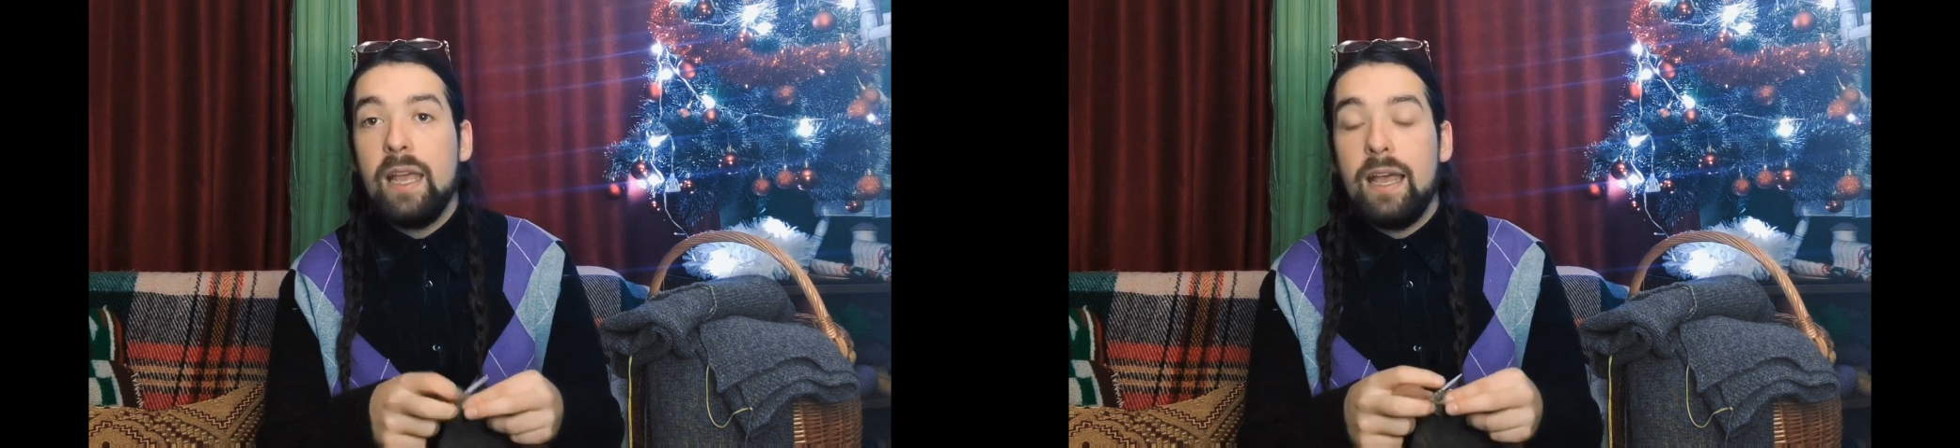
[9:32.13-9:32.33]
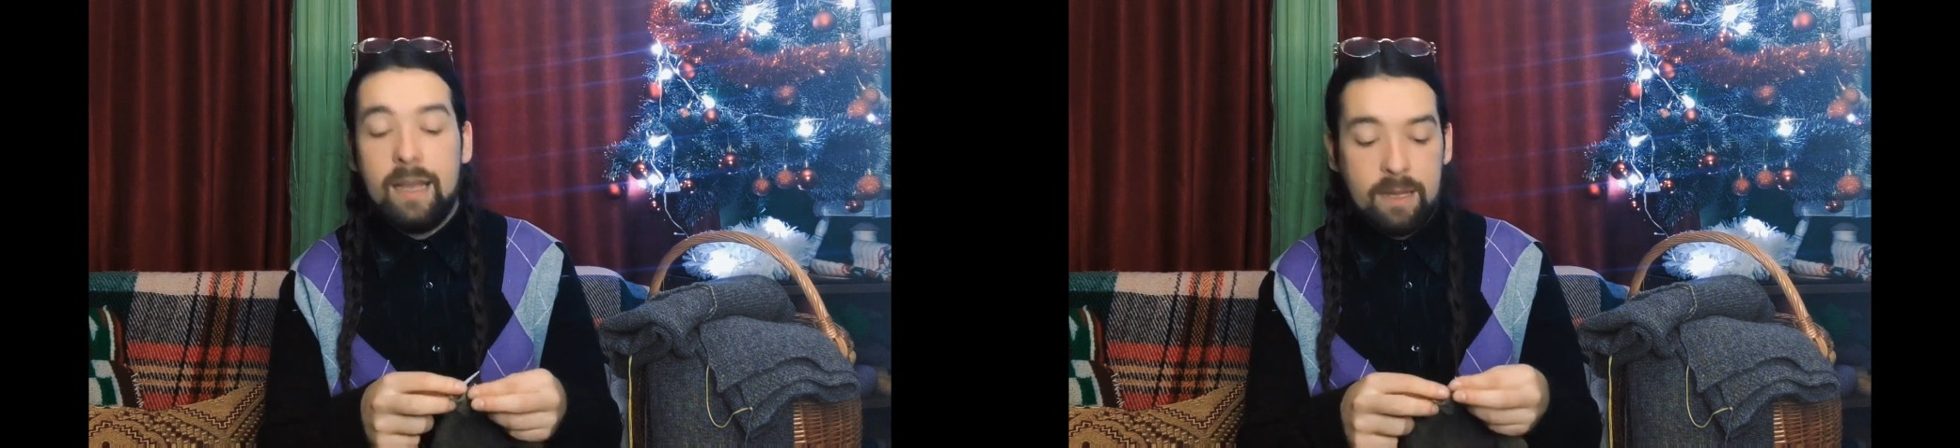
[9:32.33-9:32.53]

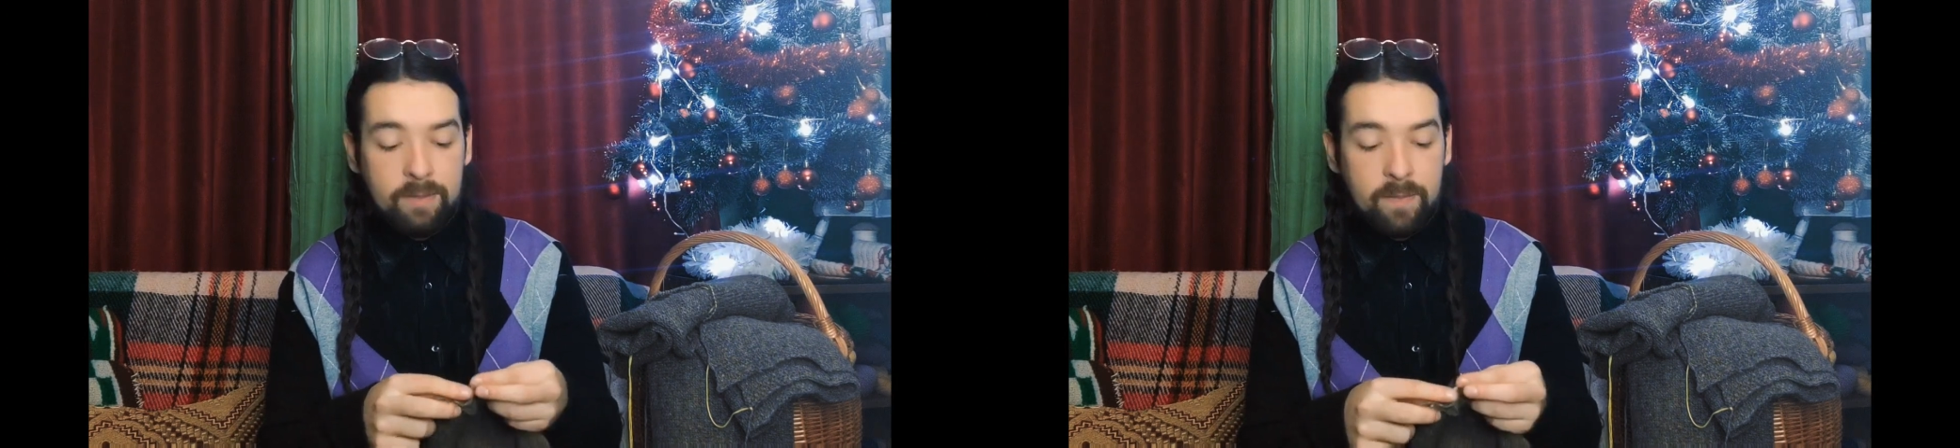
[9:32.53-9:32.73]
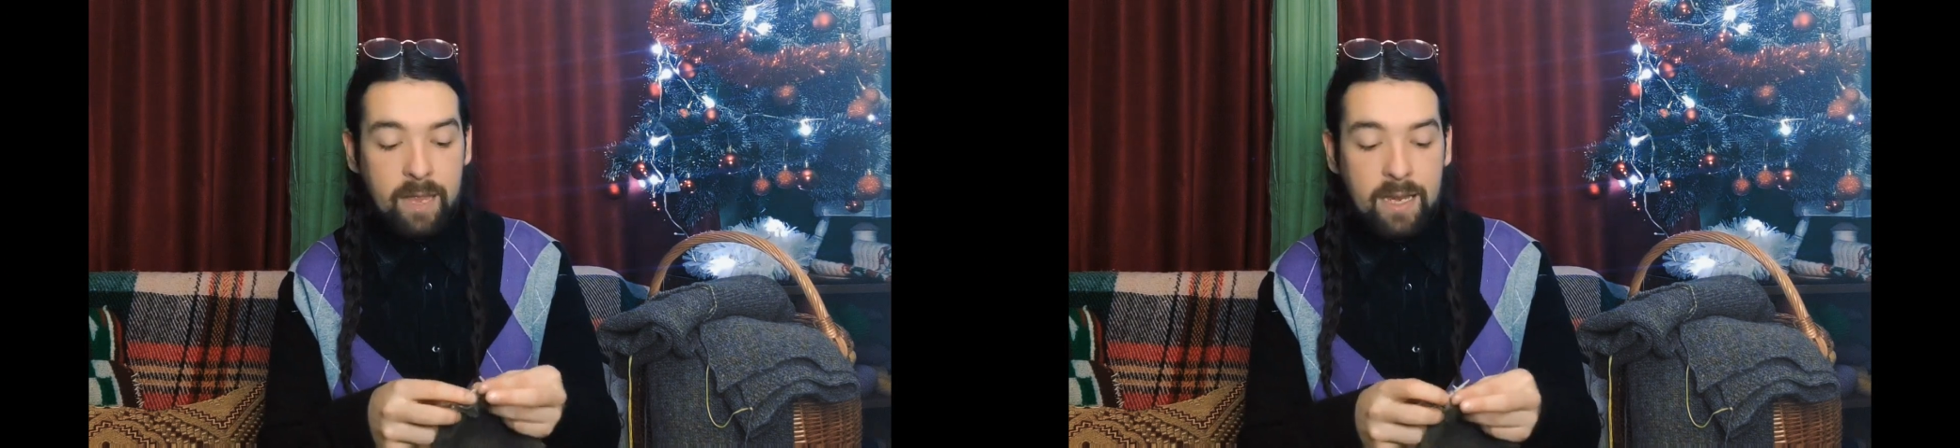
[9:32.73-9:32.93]

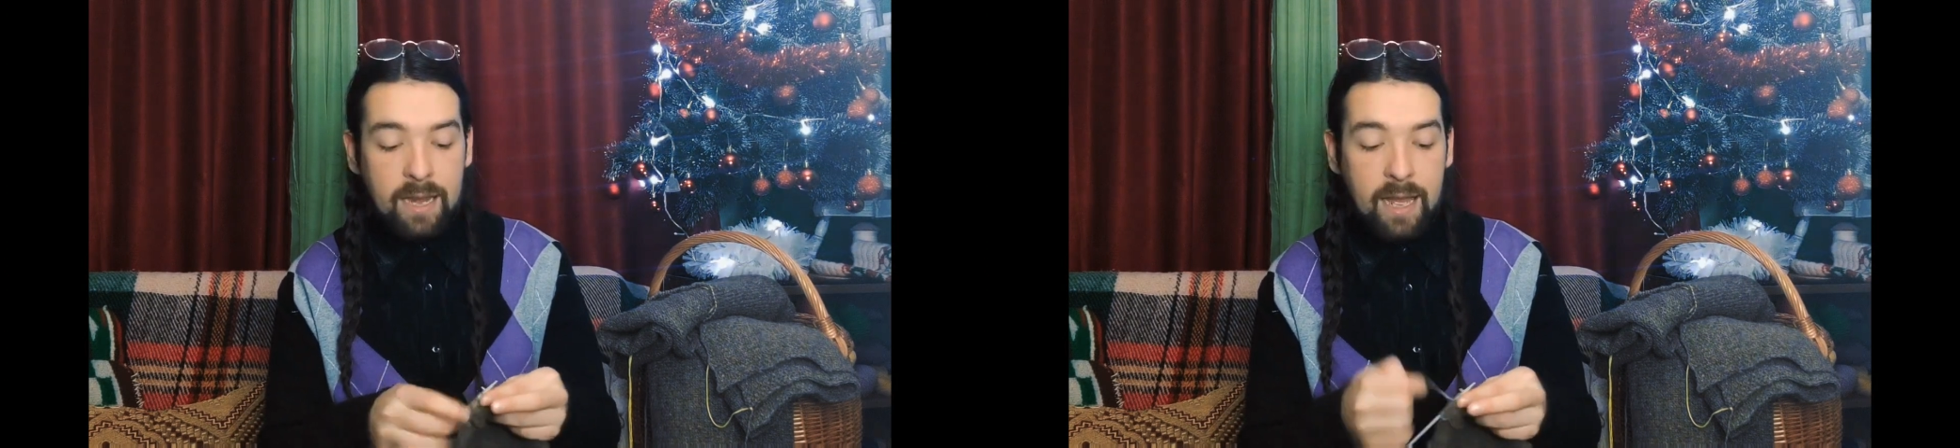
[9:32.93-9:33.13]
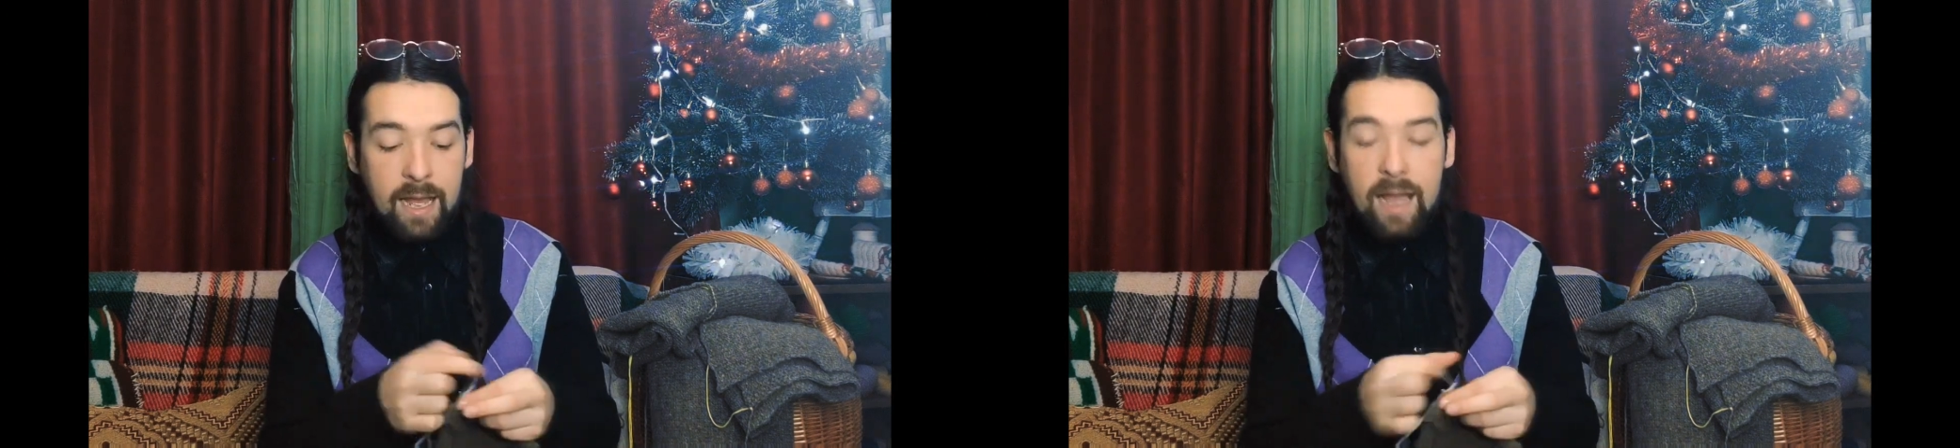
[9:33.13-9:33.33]

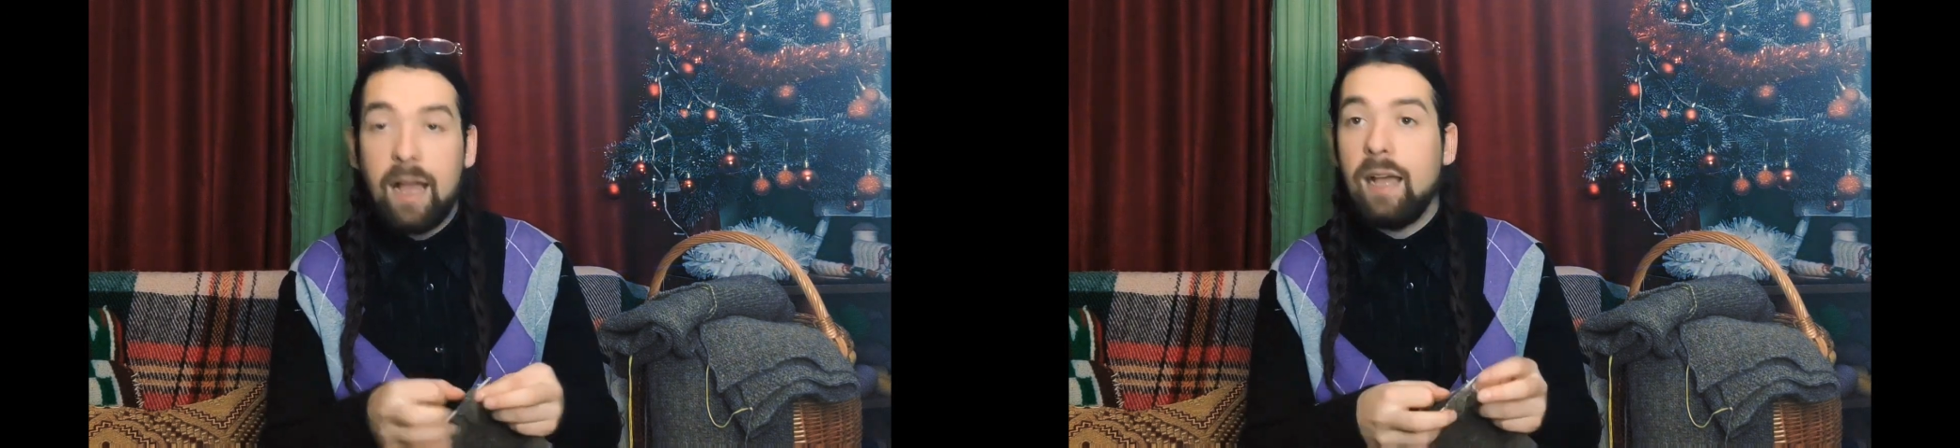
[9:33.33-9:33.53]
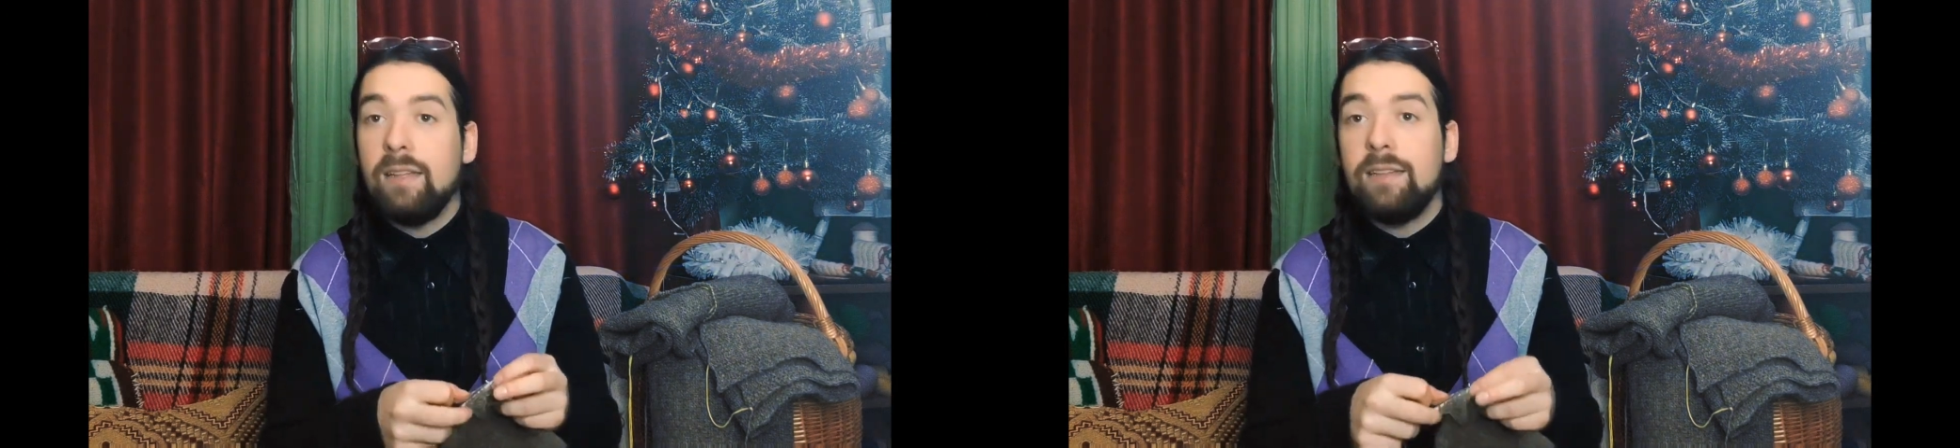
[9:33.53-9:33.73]
And
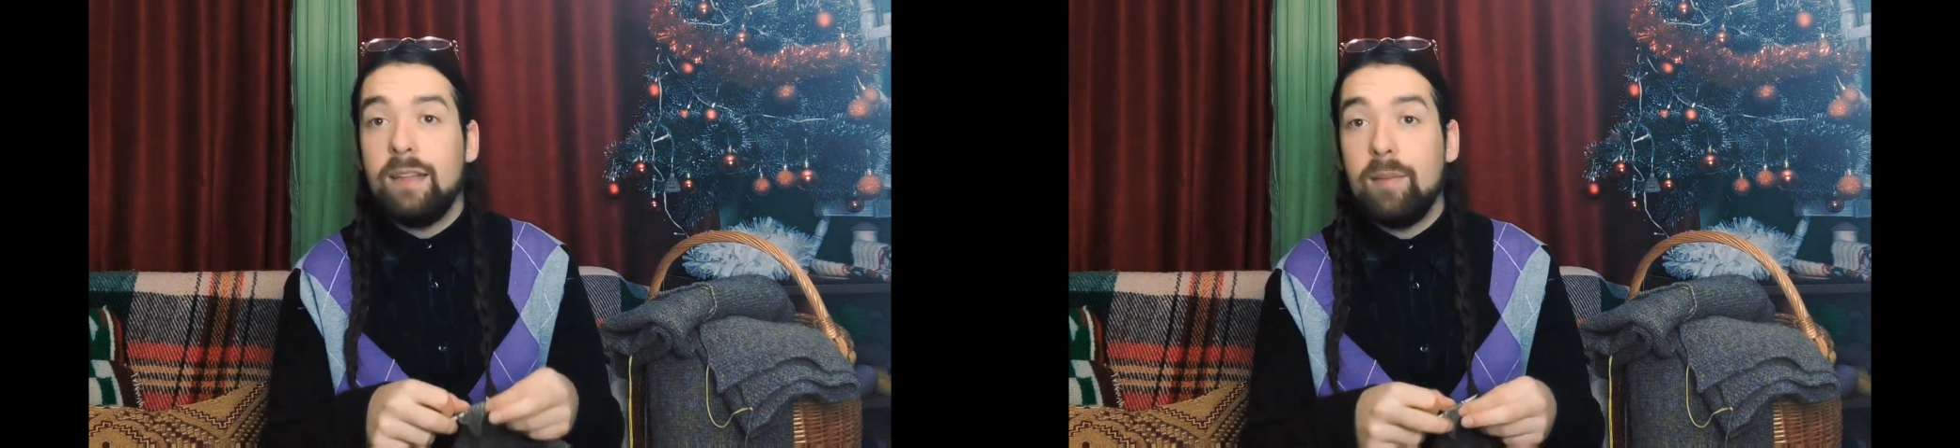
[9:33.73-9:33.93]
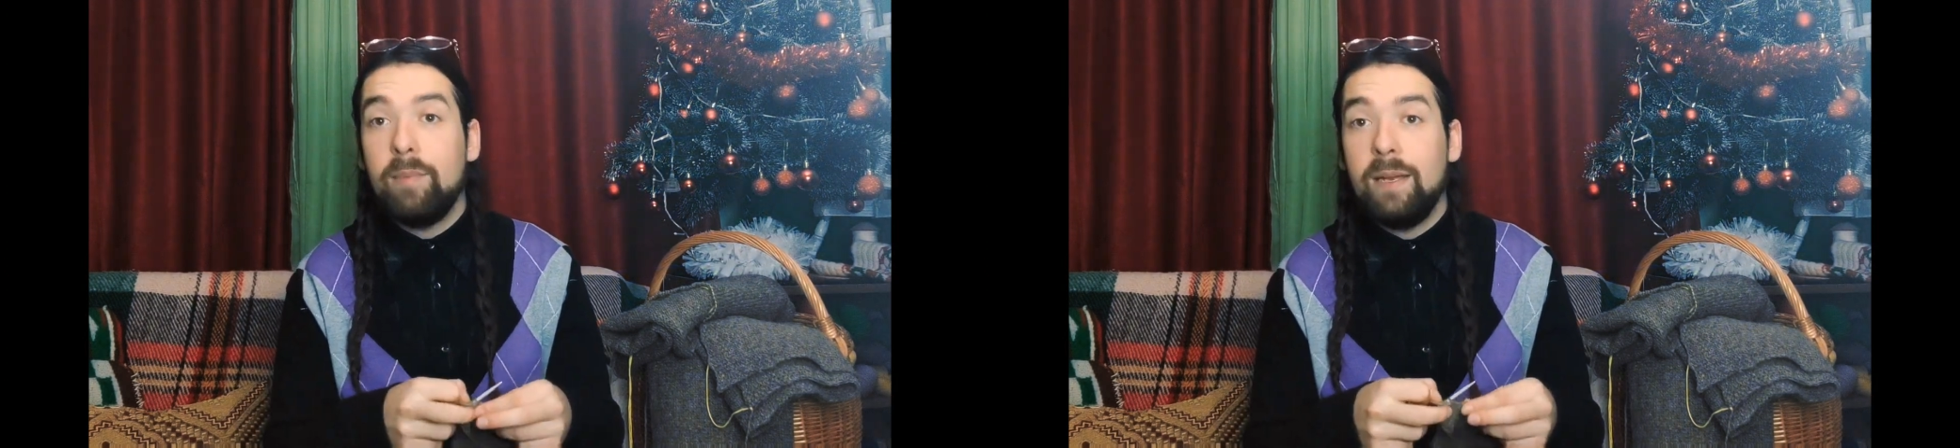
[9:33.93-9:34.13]

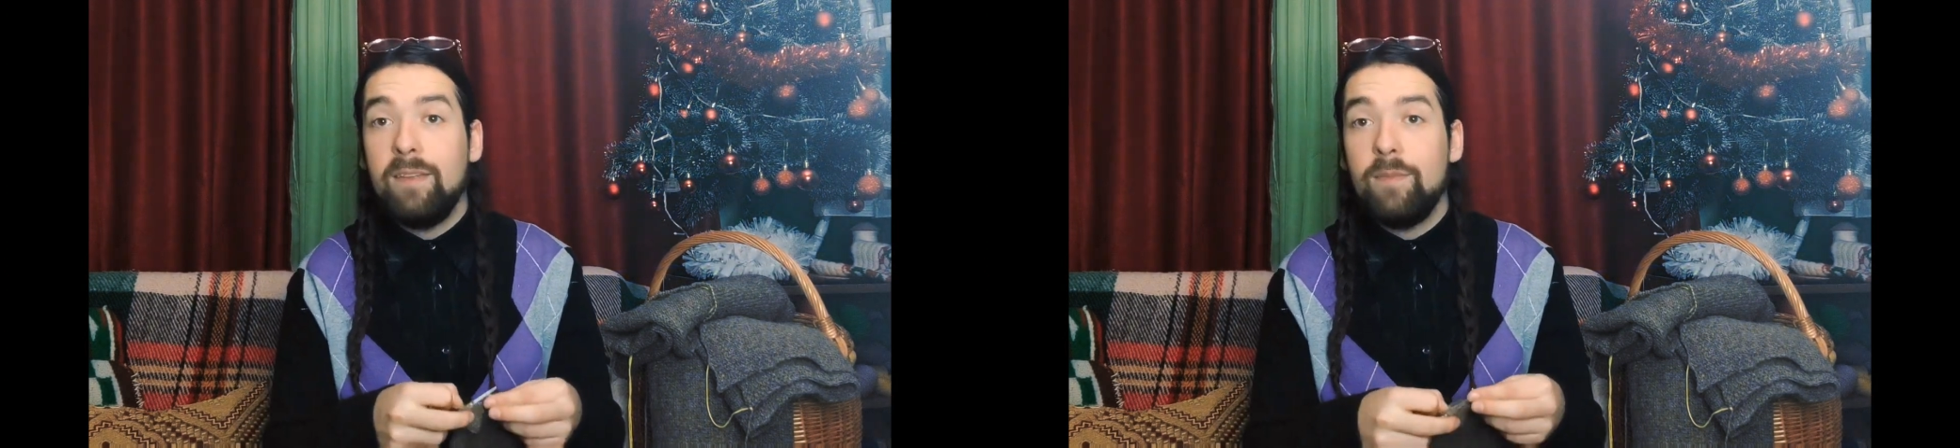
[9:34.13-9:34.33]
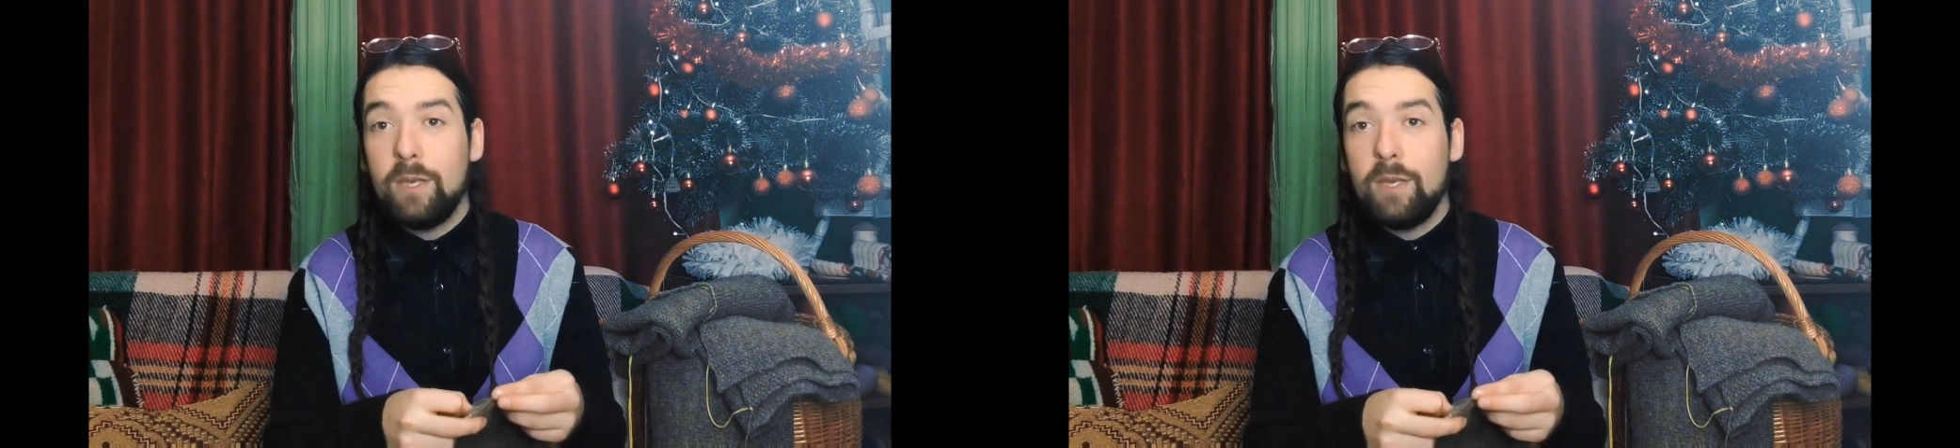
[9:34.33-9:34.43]
believe